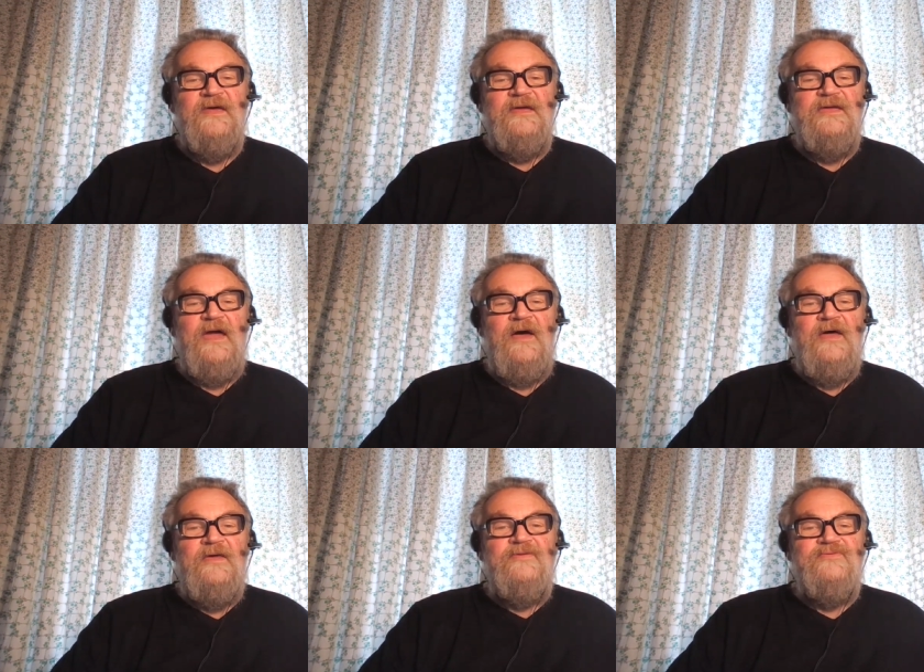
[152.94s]
yeah,
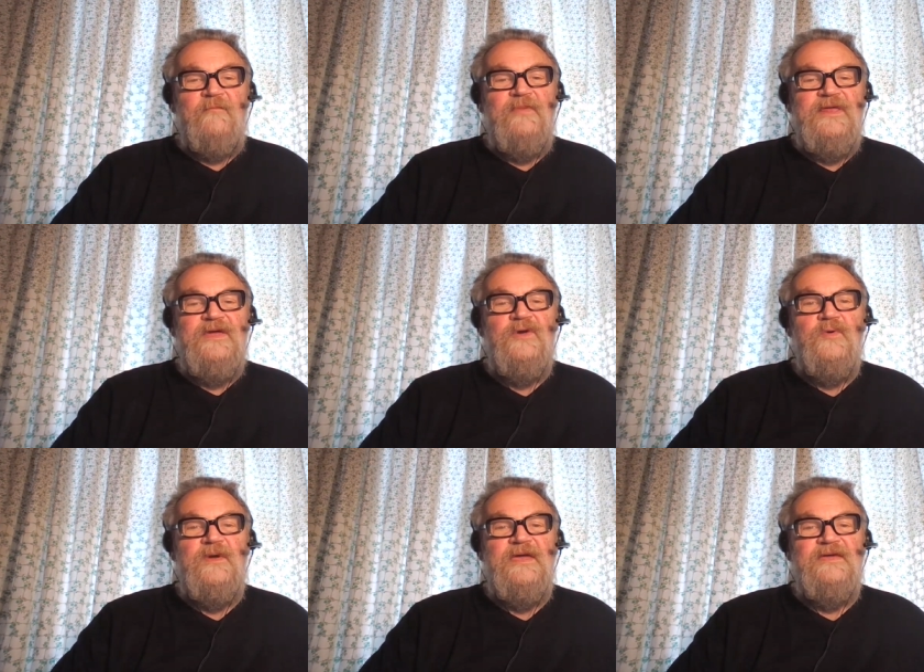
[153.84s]
somebody
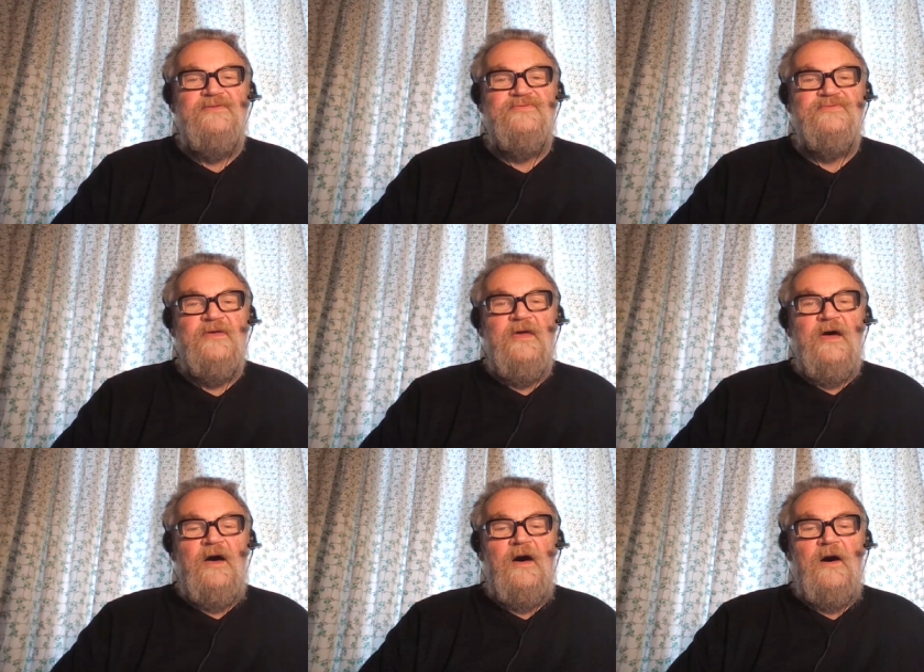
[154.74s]
who is
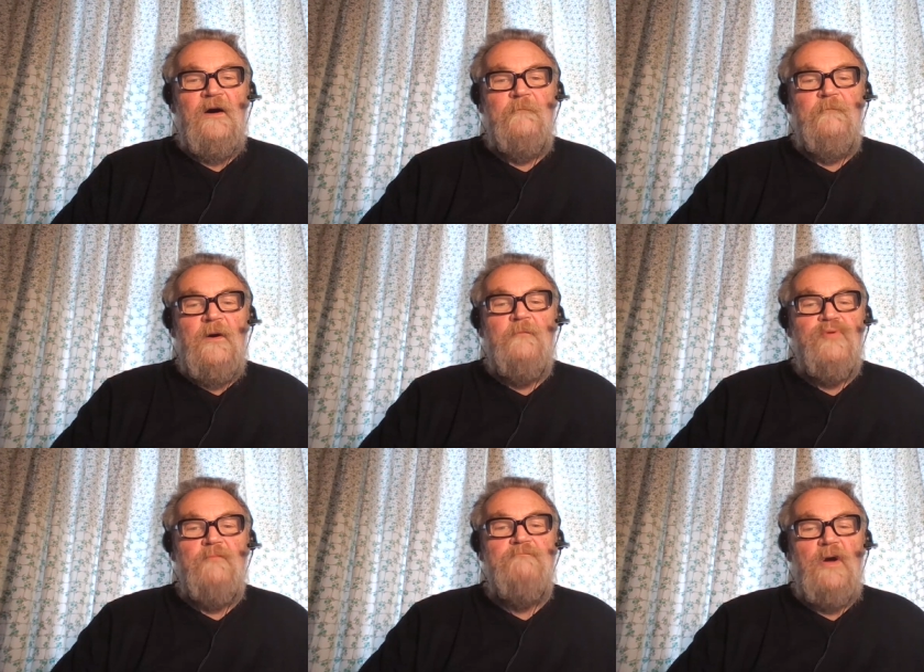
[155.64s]
um,
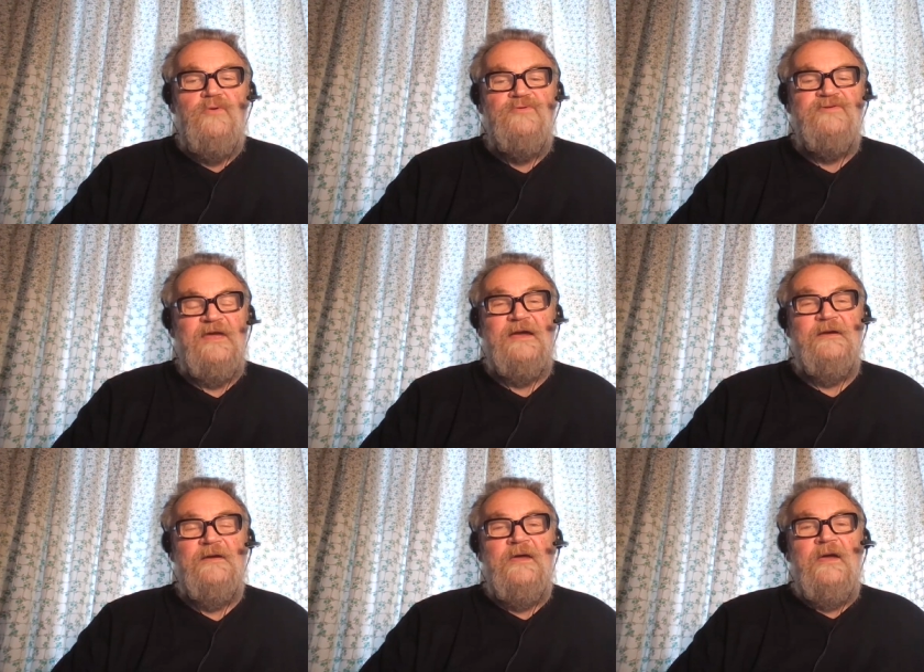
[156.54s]
promoting.
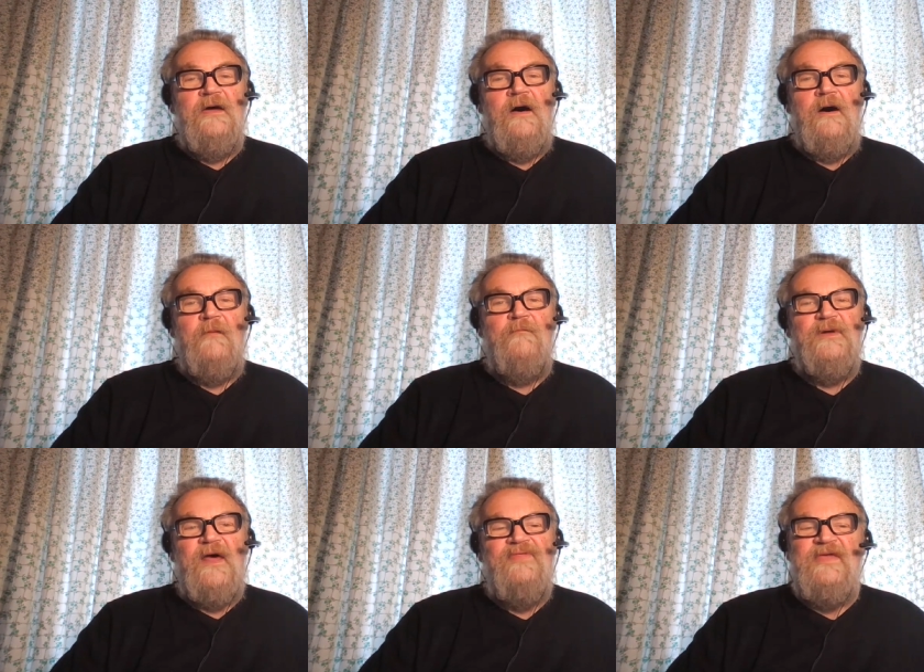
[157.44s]
Um,
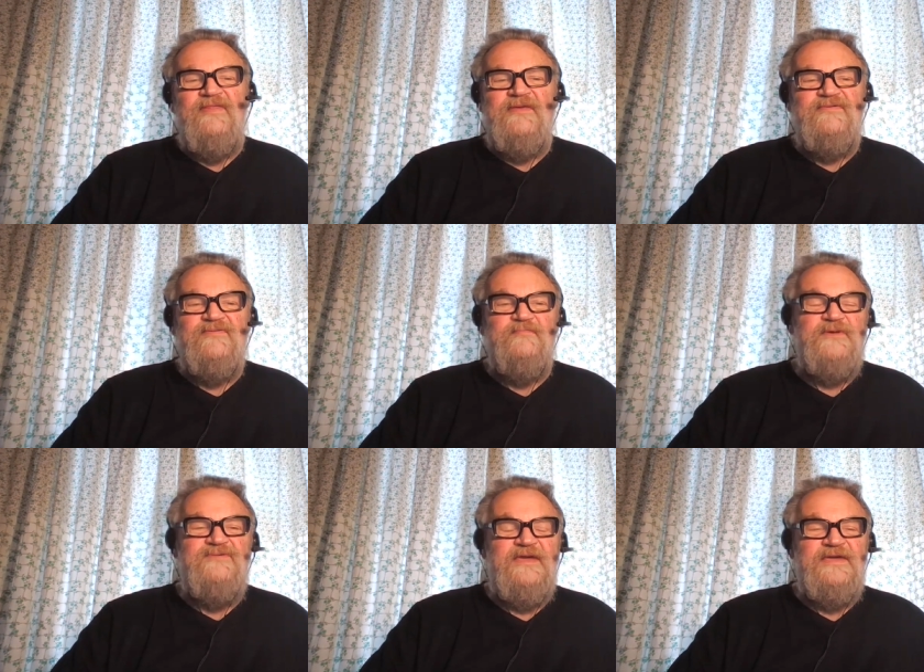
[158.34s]
but I think this is
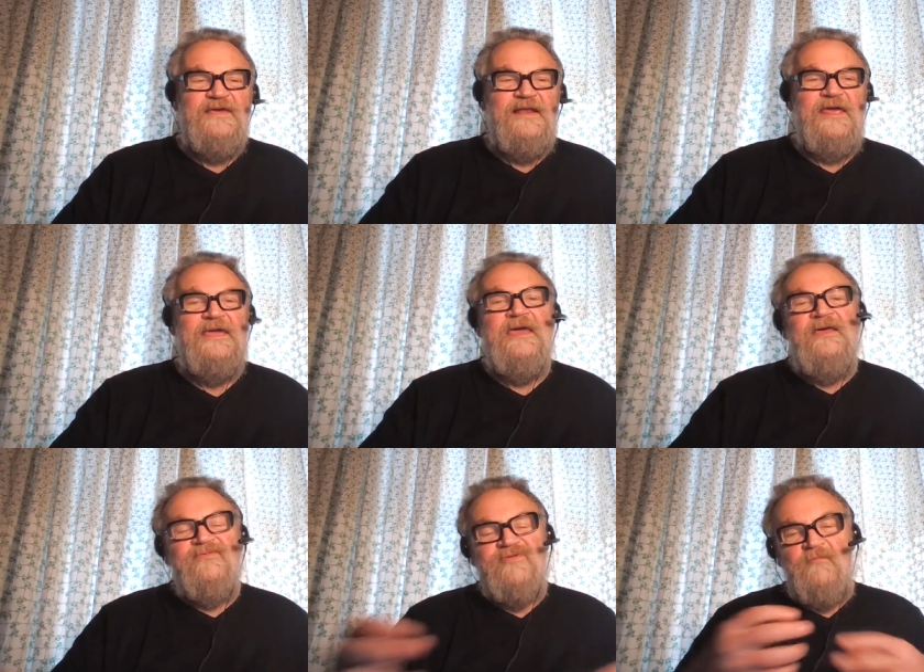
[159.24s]
particularly
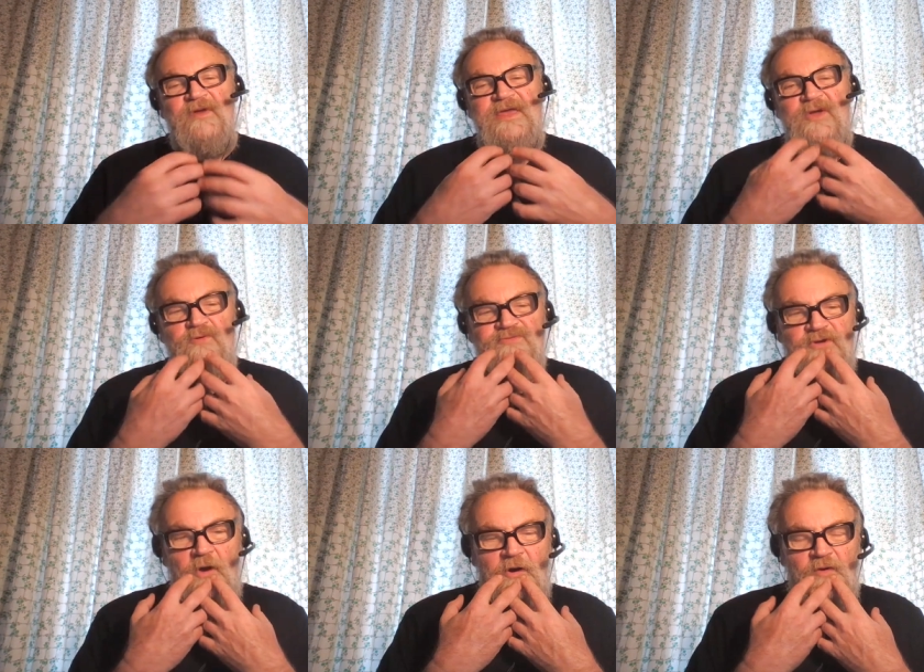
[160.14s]
somebody who's
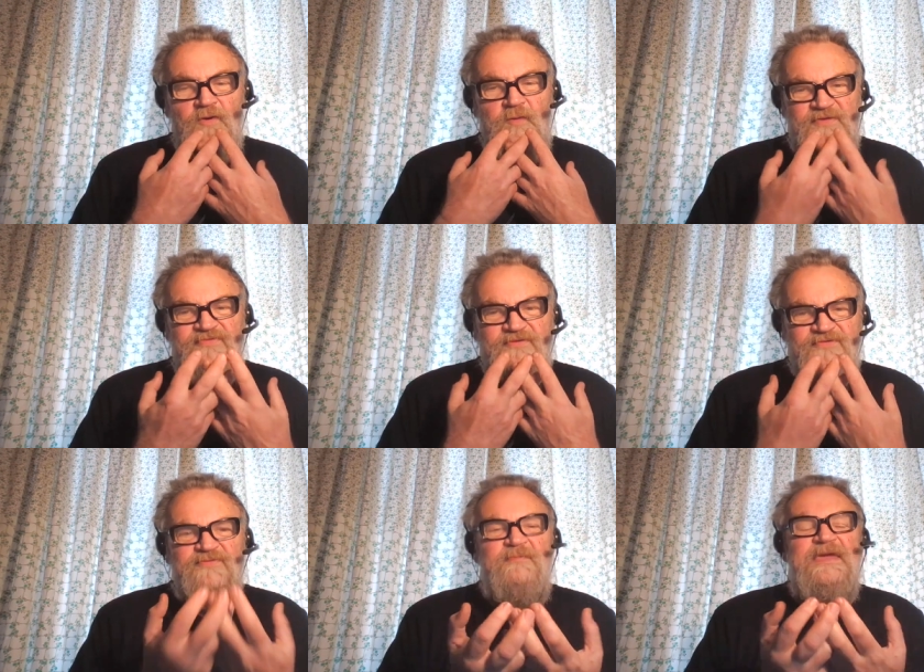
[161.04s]
an who is the
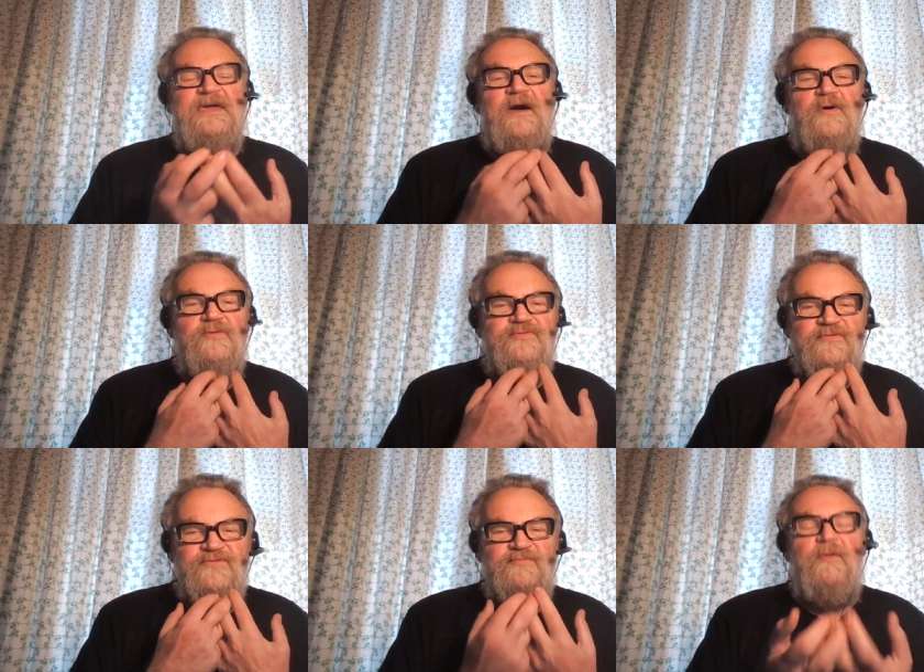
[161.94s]
speaker, who's
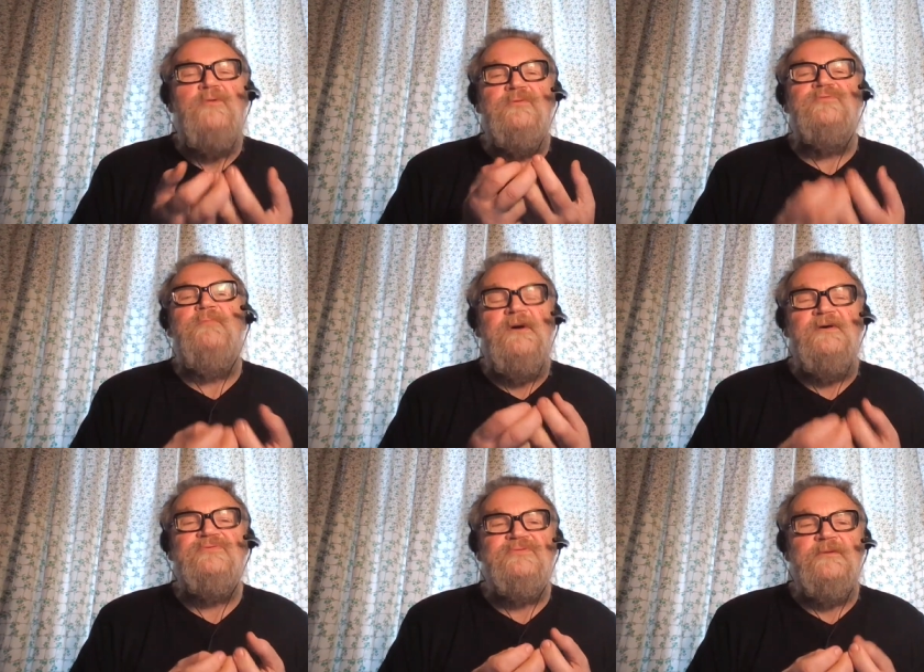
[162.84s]
the
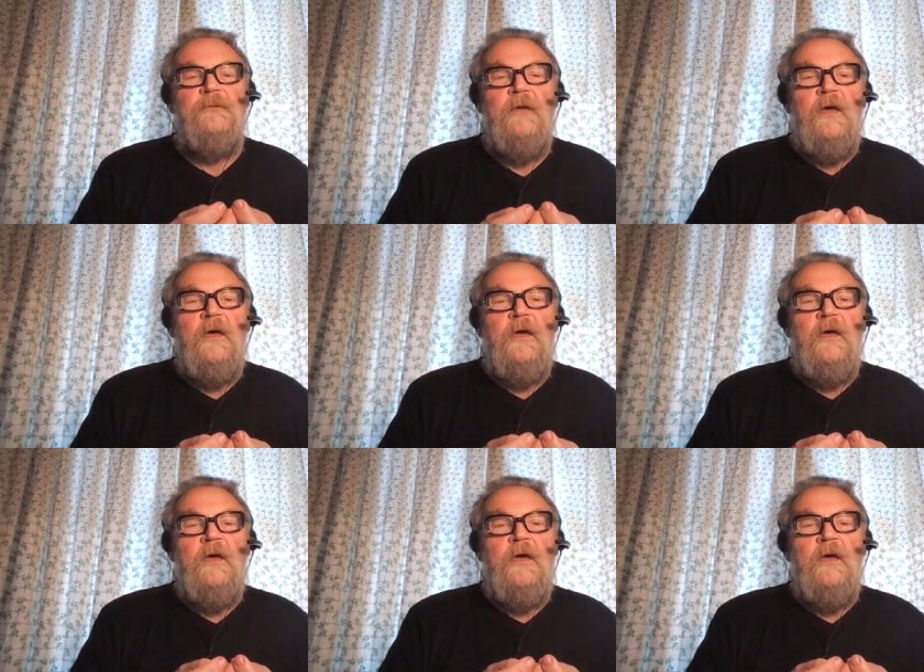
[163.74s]
spokesperson